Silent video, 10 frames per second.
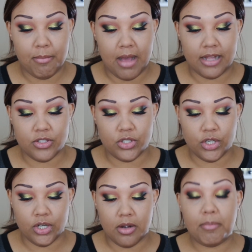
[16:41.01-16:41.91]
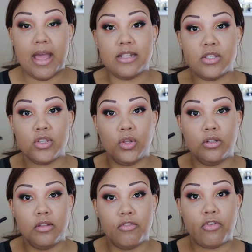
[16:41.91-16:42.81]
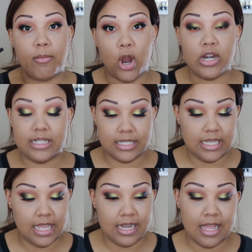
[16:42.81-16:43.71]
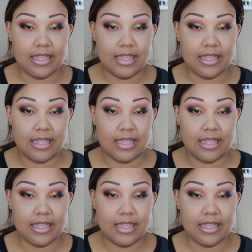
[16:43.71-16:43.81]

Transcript: Monster pencil from Art & Cien,